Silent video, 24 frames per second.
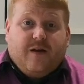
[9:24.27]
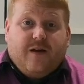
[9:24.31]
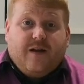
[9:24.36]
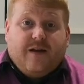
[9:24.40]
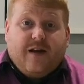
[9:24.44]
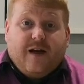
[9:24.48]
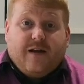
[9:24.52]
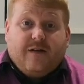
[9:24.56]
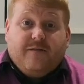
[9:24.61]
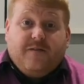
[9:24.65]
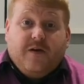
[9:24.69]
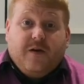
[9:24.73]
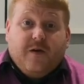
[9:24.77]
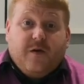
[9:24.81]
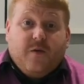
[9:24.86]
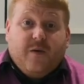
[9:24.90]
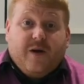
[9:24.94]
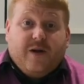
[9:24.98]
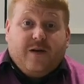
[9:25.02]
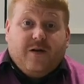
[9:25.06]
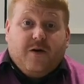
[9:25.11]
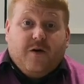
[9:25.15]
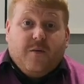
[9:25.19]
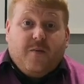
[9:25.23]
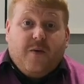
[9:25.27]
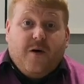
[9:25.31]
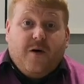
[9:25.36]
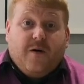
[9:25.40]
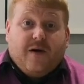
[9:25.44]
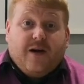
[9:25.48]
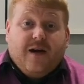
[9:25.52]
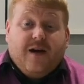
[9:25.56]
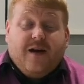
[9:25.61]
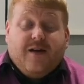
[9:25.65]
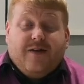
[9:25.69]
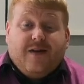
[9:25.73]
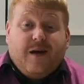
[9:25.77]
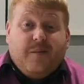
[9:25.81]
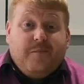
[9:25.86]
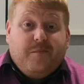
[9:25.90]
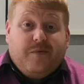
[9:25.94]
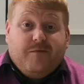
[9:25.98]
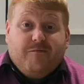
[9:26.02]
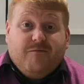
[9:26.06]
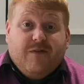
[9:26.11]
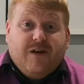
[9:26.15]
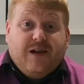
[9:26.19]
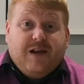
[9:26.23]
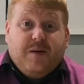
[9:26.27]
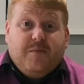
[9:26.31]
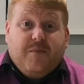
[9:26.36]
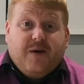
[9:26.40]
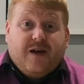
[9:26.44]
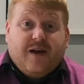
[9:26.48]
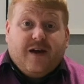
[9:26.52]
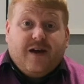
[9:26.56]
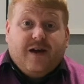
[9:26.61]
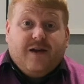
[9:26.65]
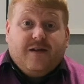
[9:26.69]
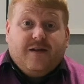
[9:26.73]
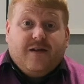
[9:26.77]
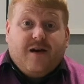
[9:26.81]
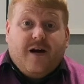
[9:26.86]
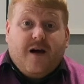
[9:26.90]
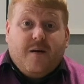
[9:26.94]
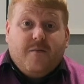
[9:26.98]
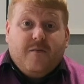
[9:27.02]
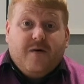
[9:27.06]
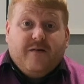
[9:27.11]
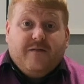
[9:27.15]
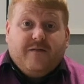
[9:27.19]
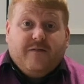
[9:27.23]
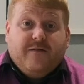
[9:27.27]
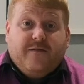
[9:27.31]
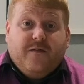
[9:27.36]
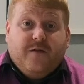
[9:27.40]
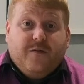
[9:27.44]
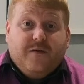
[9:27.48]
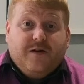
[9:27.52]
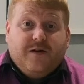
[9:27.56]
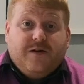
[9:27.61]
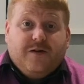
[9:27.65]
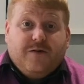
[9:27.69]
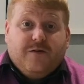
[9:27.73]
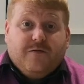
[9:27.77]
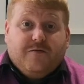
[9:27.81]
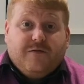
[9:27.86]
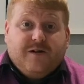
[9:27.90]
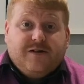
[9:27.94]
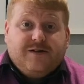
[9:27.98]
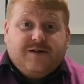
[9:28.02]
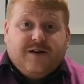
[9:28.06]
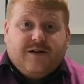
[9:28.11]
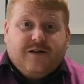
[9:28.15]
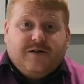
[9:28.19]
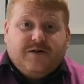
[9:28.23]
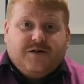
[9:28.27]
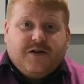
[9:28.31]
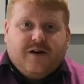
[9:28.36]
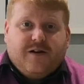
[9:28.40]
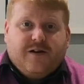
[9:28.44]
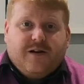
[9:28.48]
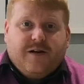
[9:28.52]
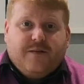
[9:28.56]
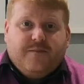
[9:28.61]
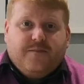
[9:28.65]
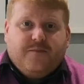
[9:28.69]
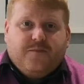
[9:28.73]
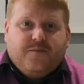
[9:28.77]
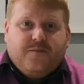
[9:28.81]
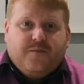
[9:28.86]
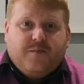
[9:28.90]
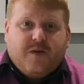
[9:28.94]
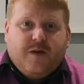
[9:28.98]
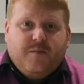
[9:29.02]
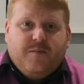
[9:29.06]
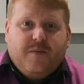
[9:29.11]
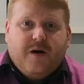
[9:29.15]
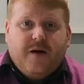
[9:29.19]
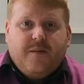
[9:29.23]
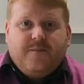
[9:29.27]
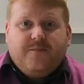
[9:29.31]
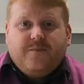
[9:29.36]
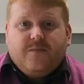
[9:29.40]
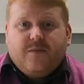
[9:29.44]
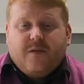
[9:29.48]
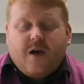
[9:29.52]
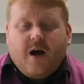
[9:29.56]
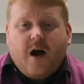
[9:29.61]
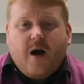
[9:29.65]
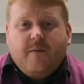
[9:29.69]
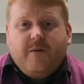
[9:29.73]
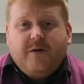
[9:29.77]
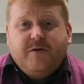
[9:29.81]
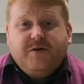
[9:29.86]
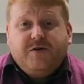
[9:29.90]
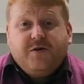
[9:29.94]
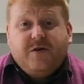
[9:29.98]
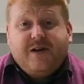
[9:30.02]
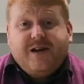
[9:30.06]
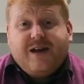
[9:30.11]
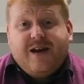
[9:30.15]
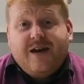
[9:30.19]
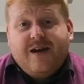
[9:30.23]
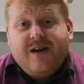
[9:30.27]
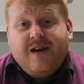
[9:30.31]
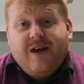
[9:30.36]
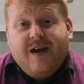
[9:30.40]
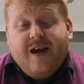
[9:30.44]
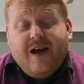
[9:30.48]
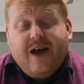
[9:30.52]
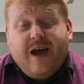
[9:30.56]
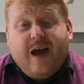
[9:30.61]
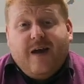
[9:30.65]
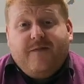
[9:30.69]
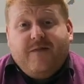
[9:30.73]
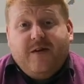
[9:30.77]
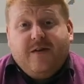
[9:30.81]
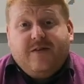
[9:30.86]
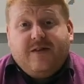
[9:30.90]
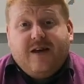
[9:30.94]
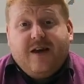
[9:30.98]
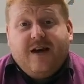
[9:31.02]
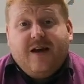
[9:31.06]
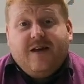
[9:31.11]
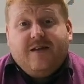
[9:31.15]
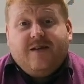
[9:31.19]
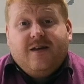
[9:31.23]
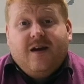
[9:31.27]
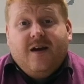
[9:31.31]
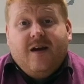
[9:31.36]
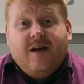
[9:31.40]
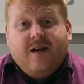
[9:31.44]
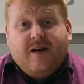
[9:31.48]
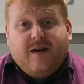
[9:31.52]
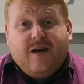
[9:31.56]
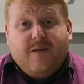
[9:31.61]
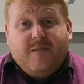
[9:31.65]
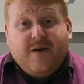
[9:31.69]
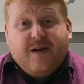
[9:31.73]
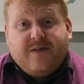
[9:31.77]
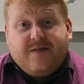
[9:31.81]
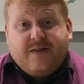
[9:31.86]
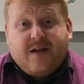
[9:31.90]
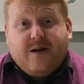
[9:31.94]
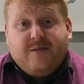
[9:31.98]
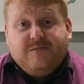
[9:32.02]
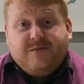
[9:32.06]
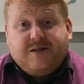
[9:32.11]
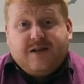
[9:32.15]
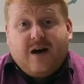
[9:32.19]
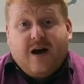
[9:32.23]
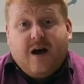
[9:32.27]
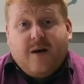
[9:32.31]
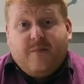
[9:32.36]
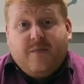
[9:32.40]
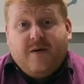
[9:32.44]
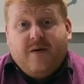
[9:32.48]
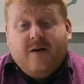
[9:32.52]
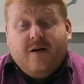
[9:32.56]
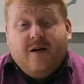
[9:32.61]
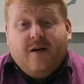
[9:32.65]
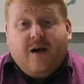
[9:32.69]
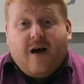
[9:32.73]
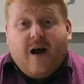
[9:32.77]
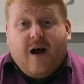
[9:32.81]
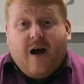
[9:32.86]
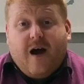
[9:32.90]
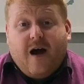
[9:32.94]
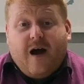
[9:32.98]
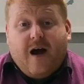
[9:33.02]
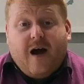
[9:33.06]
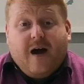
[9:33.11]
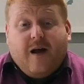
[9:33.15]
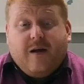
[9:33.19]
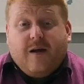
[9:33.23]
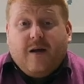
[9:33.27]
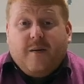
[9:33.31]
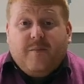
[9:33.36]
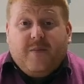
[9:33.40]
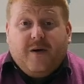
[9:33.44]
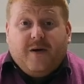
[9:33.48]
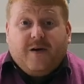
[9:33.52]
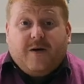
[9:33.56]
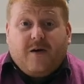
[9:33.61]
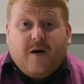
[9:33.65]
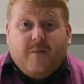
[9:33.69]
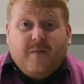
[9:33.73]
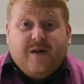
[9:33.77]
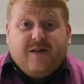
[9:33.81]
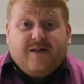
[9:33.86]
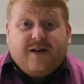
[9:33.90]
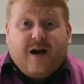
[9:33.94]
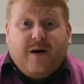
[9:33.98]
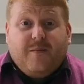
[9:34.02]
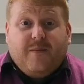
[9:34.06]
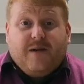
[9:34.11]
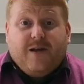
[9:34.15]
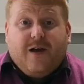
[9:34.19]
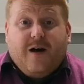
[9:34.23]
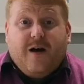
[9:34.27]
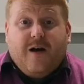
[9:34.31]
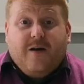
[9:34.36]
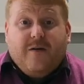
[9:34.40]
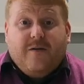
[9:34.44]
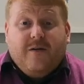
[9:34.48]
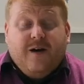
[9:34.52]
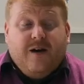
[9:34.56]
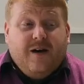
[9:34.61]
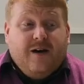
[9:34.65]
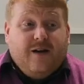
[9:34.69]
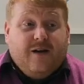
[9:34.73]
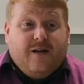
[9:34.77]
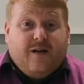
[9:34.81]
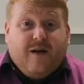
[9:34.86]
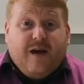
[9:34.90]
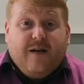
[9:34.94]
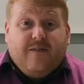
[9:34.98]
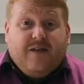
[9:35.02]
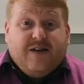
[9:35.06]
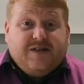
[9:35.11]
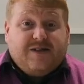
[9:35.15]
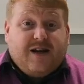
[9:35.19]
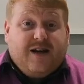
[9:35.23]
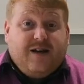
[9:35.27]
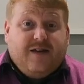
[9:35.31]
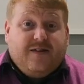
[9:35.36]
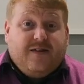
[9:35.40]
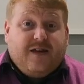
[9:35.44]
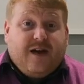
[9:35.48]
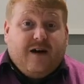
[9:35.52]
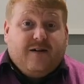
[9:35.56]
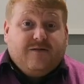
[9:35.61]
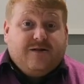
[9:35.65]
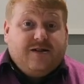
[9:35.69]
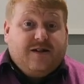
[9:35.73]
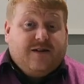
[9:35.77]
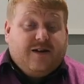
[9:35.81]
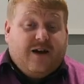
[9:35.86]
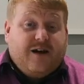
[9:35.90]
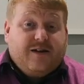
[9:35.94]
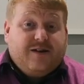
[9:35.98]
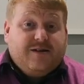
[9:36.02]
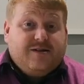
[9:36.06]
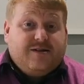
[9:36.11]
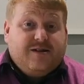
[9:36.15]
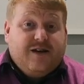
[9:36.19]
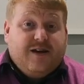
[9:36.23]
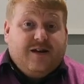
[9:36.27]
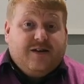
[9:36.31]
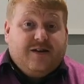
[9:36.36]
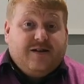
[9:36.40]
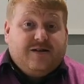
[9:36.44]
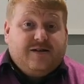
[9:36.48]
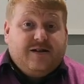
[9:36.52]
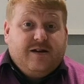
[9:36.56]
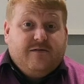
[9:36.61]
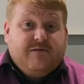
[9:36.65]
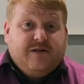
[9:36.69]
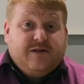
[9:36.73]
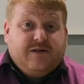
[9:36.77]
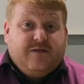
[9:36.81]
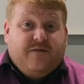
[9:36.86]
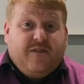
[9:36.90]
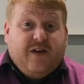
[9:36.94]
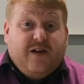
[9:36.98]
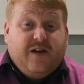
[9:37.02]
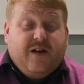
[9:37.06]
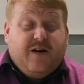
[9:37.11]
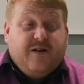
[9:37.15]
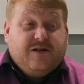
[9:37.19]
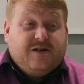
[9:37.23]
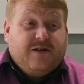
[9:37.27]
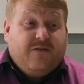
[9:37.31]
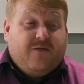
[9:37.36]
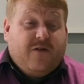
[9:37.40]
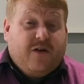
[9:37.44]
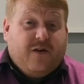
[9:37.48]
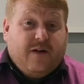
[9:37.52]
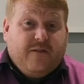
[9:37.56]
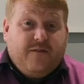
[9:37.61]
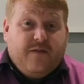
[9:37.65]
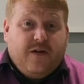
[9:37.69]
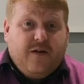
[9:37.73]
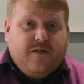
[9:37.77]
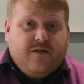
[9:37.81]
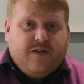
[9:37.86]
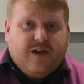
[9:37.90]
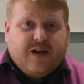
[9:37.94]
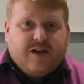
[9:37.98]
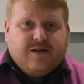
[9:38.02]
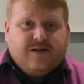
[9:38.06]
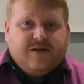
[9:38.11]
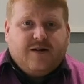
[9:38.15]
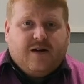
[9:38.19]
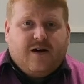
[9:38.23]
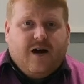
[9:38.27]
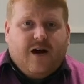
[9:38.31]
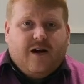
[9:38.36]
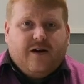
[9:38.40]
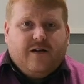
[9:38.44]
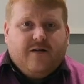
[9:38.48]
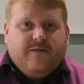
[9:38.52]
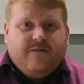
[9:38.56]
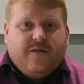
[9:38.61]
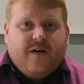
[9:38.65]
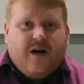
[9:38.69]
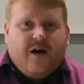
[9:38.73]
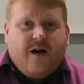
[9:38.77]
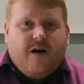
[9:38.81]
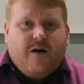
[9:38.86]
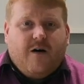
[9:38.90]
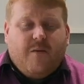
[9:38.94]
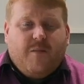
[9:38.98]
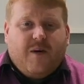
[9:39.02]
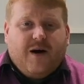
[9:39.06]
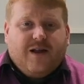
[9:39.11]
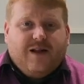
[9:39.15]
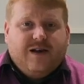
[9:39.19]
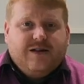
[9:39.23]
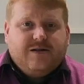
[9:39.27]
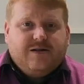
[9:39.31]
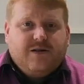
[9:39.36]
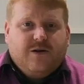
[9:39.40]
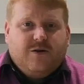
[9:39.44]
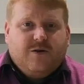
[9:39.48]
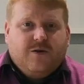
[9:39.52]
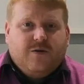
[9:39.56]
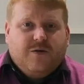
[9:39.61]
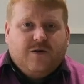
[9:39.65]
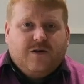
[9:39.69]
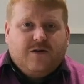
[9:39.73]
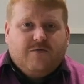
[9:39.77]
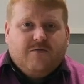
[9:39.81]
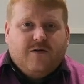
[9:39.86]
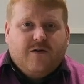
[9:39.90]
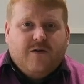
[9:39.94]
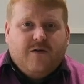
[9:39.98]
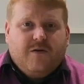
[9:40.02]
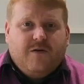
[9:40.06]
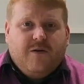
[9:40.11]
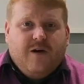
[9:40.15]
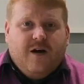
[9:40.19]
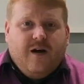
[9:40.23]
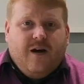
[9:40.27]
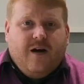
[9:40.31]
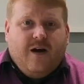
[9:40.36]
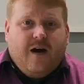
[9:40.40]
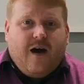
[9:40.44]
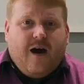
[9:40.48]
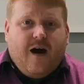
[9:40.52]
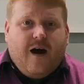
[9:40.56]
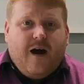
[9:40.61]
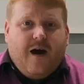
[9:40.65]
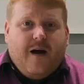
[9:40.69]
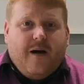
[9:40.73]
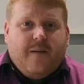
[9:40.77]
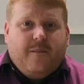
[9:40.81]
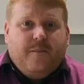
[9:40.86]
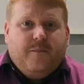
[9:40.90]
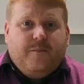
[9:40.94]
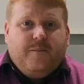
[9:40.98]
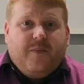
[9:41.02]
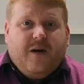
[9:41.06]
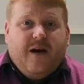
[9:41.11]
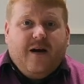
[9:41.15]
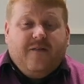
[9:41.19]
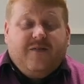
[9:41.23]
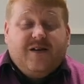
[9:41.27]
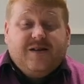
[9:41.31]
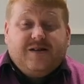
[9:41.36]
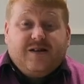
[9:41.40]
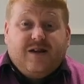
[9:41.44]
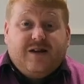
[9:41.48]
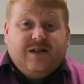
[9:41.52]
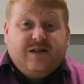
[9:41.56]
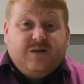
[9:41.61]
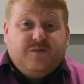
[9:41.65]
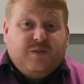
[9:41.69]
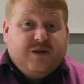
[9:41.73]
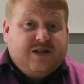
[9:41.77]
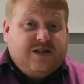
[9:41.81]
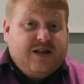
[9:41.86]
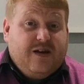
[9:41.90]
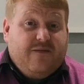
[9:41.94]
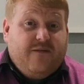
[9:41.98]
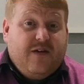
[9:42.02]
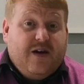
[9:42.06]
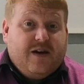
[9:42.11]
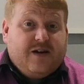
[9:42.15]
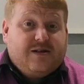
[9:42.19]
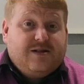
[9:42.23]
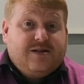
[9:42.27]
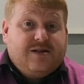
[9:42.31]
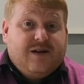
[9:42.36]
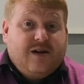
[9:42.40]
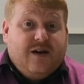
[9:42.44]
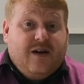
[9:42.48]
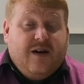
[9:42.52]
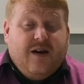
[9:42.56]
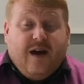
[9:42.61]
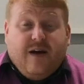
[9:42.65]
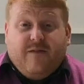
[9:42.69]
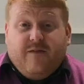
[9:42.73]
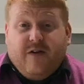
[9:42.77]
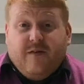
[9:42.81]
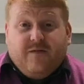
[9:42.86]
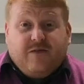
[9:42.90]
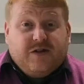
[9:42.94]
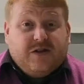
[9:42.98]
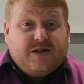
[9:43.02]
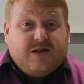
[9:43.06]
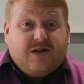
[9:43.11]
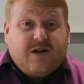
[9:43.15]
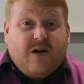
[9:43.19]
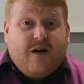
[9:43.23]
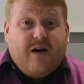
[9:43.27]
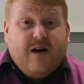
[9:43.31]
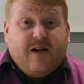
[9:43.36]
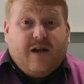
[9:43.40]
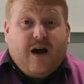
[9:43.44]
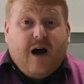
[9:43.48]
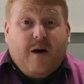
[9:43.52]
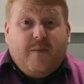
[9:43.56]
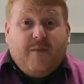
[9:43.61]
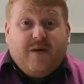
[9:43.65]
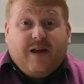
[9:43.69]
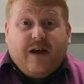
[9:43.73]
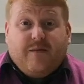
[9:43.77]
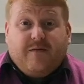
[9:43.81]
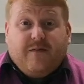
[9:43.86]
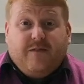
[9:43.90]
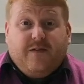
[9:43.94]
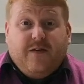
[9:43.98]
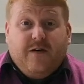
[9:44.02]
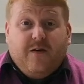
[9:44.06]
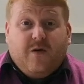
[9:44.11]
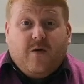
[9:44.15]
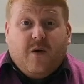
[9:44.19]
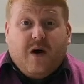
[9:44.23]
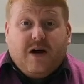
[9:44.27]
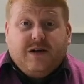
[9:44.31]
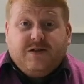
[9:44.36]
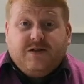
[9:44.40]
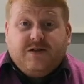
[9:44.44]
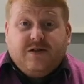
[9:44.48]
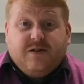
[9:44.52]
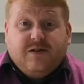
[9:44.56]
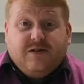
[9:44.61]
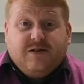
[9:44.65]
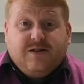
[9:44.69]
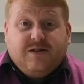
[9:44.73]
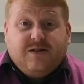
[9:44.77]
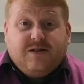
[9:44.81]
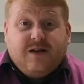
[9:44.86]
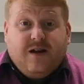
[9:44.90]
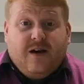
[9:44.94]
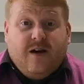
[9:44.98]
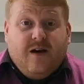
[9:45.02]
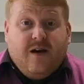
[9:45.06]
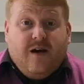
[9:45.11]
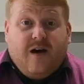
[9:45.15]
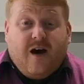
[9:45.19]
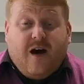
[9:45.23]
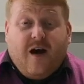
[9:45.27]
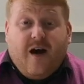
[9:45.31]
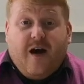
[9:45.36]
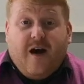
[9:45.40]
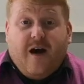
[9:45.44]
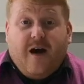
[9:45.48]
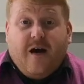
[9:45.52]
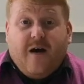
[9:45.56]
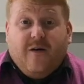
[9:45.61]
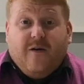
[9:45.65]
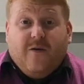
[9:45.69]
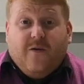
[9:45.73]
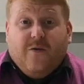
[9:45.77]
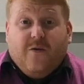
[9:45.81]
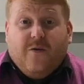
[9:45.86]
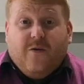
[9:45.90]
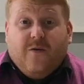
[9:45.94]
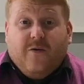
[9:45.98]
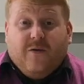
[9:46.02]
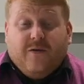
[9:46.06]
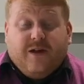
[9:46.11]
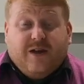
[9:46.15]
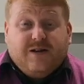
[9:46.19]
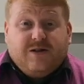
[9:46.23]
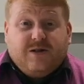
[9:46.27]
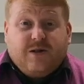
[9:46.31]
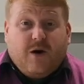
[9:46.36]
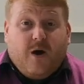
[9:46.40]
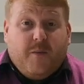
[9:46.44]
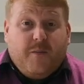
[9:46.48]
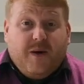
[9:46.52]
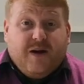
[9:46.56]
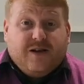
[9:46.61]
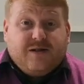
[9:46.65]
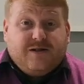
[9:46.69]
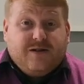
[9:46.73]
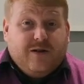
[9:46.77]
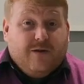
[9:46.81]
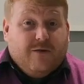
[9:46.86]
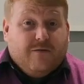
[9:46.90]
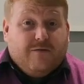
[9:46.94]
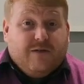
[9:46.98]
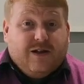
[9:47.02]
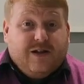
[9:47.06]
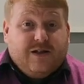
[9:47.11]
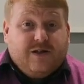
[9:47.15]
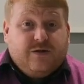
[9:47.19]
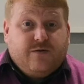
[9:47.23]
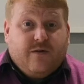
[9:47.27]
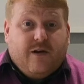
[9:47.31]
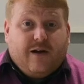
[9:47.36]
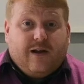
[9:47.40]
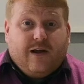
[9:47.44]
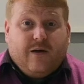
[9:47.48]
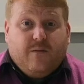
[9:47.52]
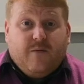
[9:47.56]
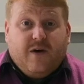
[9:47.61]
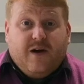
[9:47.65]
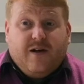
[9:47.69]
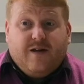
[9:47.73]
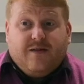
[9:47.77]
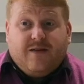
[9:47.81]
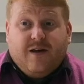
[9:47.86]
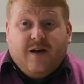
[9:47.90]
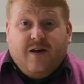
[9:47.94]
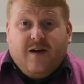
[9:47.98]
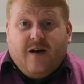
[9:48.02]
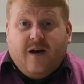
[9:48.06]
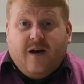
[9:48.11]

get a few quid in your pocket and then really begin moving forward to your reselling journey. But I hope you enjoyed it. If you did, give me a thumbs up and put a comment down below. If there's anything else you'd like to see in this series of videos, I've got a few things to kind of on my list to talk through. But if there's any specifics, if you've just started up and have a few questions, or there's topics that you're really struggling with,